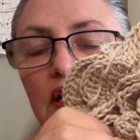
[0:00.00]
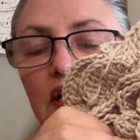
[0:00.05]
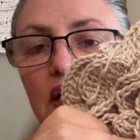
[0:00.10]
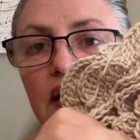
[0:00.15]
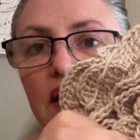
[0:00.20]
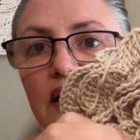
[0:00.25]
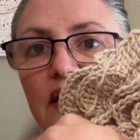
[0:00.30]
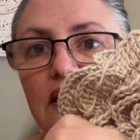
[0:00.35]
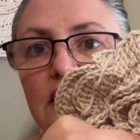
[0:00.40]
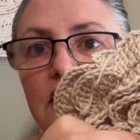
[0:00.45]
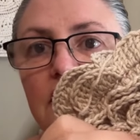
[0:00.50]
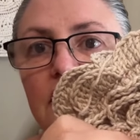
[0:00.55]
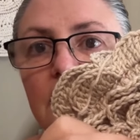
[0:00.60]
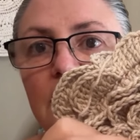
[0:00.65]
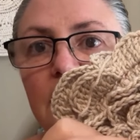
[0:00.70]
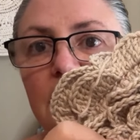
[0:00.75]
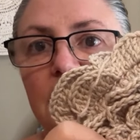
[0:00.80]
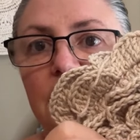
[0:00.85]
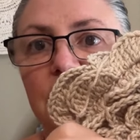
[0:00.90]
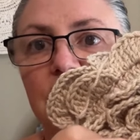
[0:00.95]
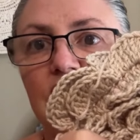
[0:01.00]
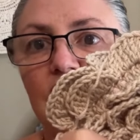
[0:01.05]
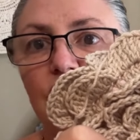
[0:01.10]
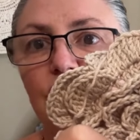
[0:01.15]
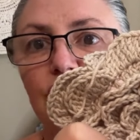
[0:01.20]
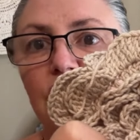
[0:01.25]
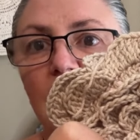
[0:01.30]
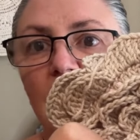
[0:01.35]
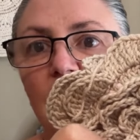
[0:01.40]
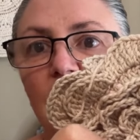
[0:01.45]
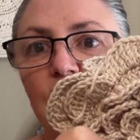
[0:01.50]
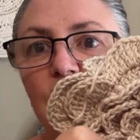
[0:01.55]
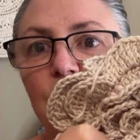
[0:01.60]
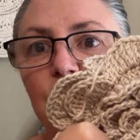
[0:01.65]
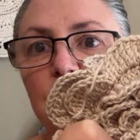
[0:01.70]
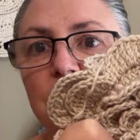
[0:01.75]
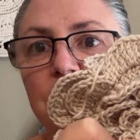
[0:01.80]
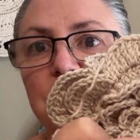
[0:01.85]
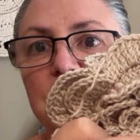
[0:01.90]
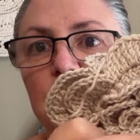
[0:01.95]
It is a row
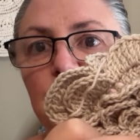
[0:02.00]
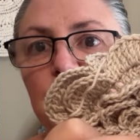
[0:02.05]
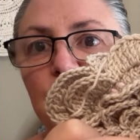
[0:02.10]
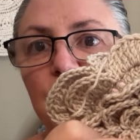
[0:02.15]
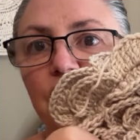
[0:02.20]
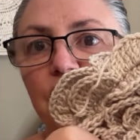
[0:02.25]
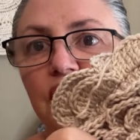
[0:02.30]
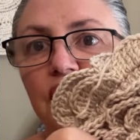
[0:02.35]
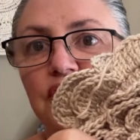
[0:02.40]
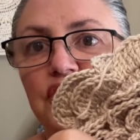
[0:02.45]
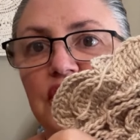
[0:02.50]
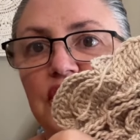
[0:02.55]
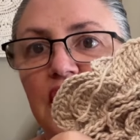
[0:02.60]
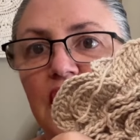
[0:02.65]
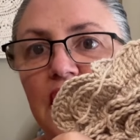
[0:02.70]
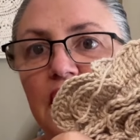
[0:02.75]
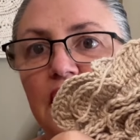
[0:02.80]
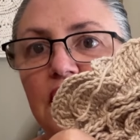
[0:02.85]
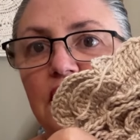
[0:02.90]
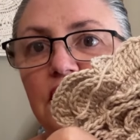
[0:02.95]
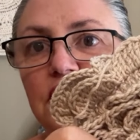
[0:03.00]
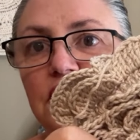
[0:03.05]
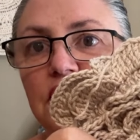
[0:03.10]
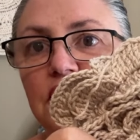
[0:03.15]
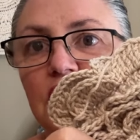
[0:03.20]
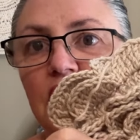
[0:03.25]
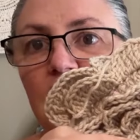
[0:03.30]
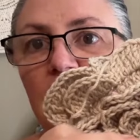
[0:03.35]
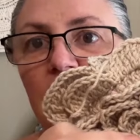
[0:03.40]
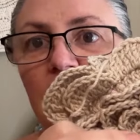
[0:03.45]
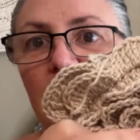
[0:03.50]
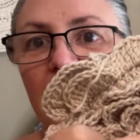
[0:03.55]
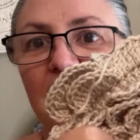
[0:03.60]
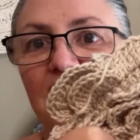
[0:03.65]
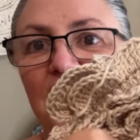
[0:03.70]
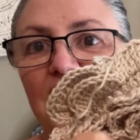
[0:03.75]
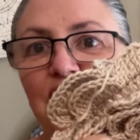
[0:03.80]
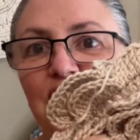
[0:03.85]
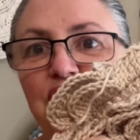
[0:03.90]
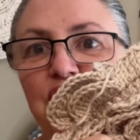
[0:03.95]
of double crochets,
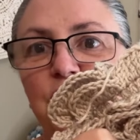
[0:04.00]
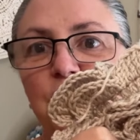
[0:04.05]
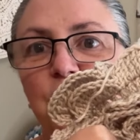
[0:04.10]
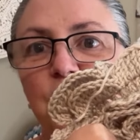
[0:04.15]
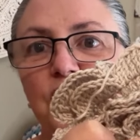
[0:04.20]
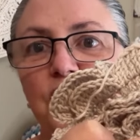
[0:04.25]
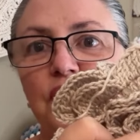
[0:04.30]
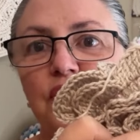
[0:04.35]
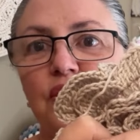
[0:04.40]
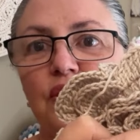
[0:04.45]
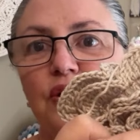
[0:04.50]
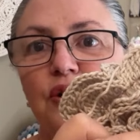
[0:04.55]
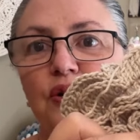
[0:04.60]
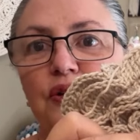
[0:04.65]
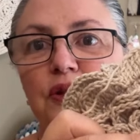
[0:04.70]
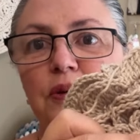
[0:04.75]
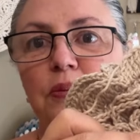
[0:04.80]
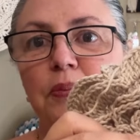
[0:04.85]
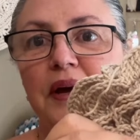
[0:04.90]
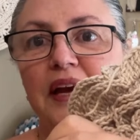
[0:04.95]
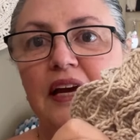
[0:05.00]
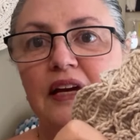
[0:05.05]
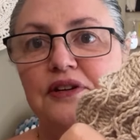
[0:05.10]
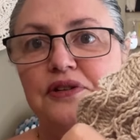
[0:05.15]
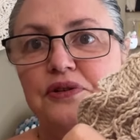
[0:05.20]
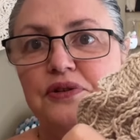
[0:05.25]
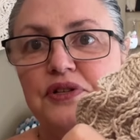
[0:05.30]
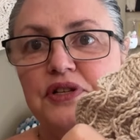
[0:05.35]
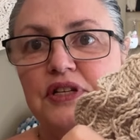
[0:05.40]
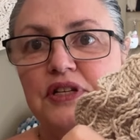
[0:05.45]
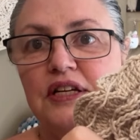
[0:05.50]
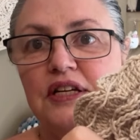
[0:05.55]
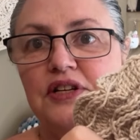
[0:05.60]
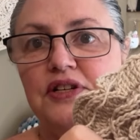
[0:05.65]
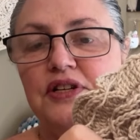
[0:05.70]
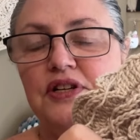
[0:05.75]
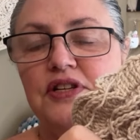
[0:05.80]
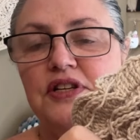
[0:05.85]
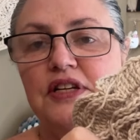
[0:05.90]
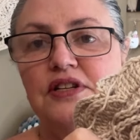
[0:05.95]
then you work all the petal
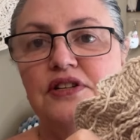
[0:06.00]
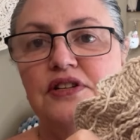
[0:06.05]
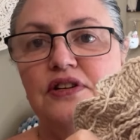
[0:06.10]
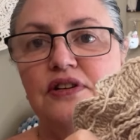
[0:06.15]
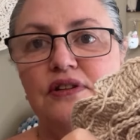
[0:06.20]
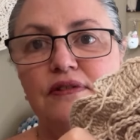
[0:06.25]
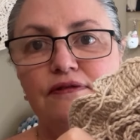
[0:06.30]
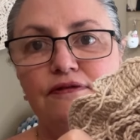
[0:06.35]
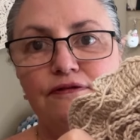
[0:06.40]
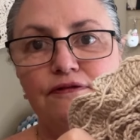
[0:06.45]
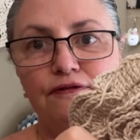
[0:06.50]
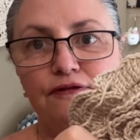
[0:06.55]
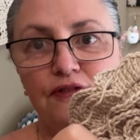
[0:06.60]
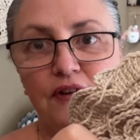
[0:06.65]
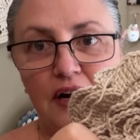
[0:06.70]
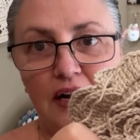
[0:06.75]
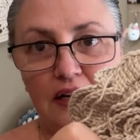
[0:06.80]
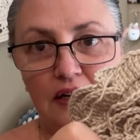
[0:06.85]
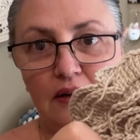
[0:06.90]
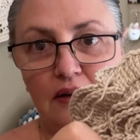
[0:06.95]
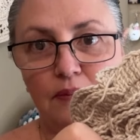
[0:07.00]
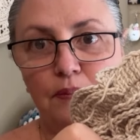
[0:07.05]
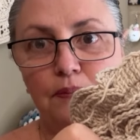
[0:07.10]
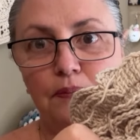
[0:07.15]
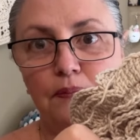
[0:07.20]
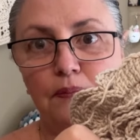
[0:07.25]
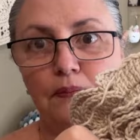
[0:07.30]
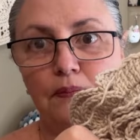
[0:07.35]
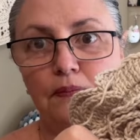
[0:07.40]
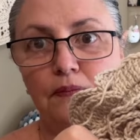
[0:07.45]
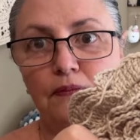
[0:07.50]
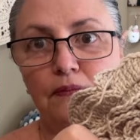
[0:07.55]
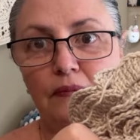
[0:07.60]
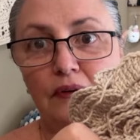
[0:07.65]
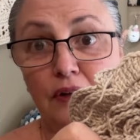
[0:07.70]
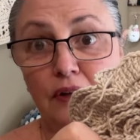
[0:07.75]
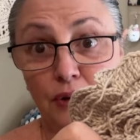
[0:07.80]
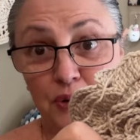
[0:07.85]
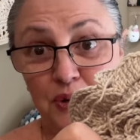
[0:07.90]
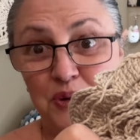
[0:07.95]
stitches into the front
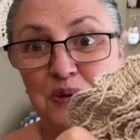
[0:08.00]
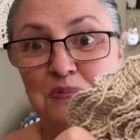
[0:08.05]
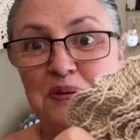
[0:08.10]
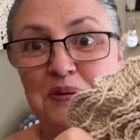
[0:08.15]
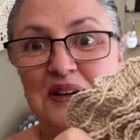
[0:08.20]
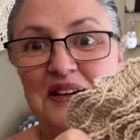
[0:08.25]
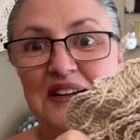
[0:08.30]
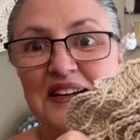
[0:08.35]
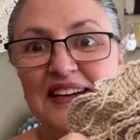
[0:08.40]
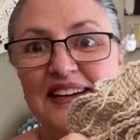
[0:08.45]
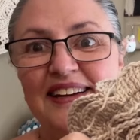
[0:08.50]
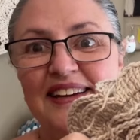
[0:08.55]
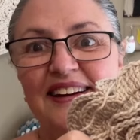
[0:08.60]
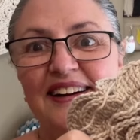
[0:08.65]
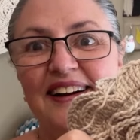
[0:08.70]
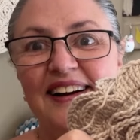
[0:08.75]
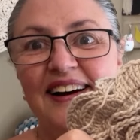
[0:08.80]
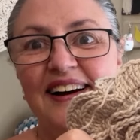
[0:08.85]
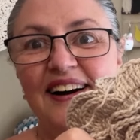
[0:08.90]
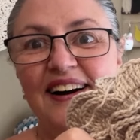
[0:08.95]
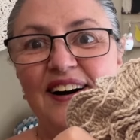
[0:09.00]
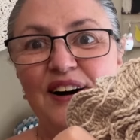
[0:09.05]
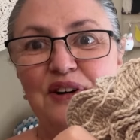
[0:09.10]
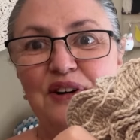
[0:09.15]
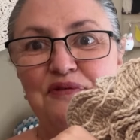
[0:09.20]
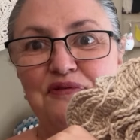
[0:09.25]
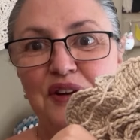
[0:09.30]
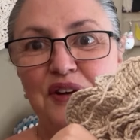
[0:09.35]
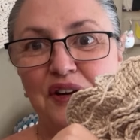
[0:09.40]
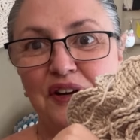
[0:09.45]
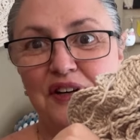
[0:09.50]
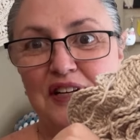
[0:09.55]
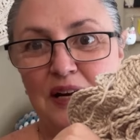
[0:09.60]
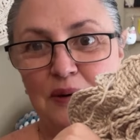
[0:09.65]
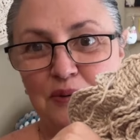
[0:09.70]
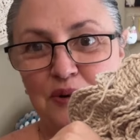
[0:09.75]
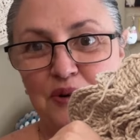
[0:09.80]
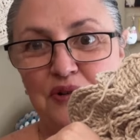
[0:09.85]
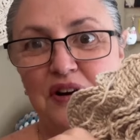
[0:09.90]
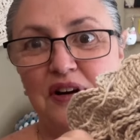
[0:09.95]
loop of the
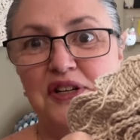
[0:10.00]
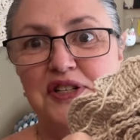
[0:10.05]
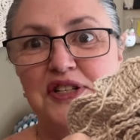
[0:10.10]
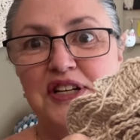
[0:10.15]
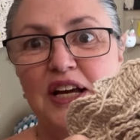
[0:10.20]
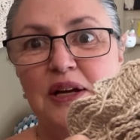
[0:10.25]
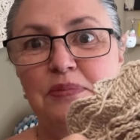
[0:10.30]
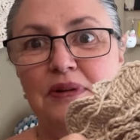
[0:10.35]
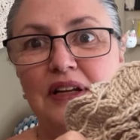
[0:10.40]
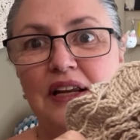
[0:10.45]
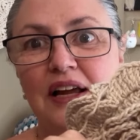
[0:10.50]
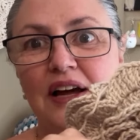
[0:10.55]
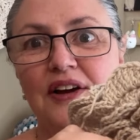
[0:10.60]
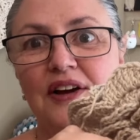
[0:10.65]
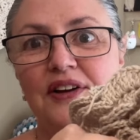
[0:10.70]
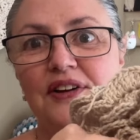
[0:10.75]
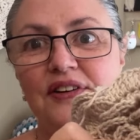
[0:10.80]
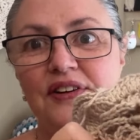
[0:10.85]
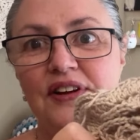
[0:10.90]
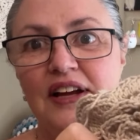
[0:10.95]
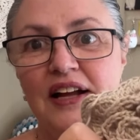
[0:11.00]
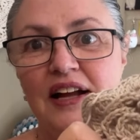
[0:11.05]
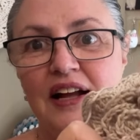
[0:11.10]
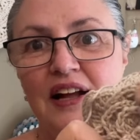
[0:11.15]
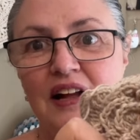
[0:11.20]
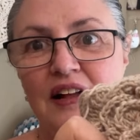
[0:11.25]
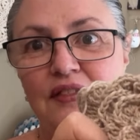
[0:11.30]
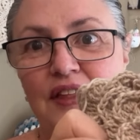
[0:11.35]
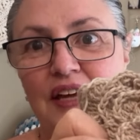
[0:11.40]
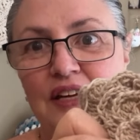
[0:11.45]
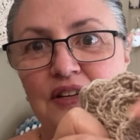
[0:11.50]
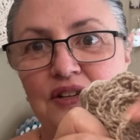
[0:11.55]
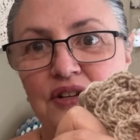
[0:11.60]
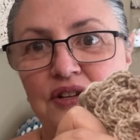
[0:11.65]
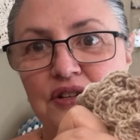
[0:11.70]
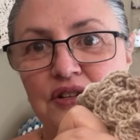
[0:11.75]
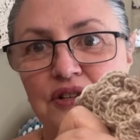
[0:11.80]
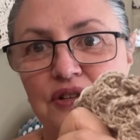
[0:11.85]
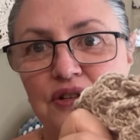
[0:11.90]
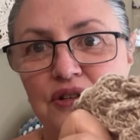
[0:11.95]
double crochet below, then you
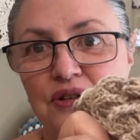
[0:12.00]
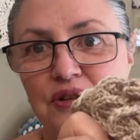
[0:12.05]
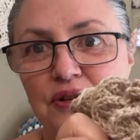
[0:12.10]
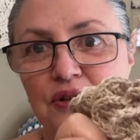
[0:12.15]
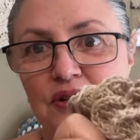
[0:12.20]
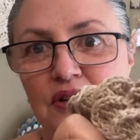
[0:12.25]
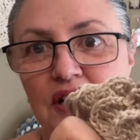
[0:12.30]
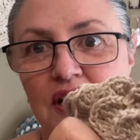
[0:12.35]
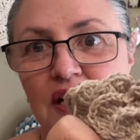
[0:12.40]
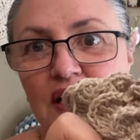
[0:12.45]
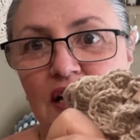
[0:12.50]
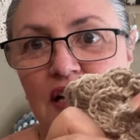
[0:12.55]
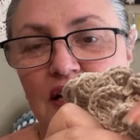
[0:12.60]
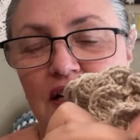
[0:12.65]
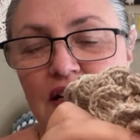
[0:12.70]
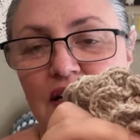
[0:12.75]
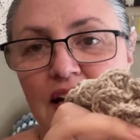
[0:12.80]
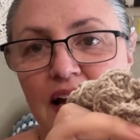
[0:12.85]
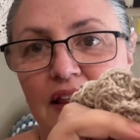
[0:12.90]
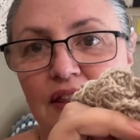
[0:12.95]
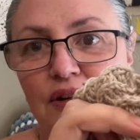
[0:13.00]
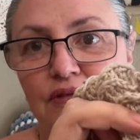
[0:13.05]
do another